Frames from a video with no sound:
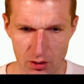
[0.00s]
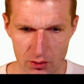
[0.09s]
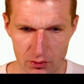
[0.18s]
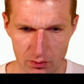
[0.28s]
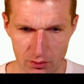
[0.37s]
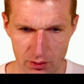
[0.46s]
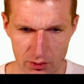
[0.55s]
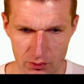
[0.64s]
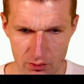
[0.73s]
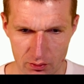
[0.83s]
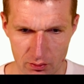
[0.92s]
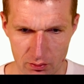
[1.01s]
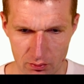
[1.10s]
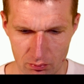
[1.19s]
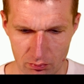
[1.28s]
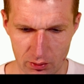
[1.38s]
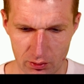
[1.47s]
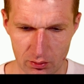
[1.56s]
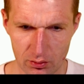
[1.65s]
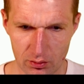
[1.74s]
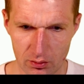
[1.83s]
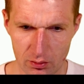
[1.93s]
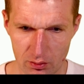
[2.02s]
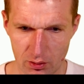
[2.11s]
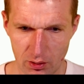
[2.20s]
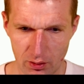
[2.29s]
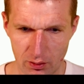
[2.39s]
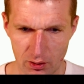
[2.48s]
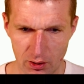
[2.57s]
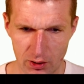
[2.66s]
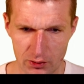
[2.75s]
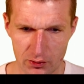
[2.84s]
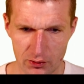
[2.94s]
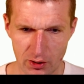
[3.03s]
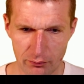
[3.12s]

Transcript: So let's do it in case it's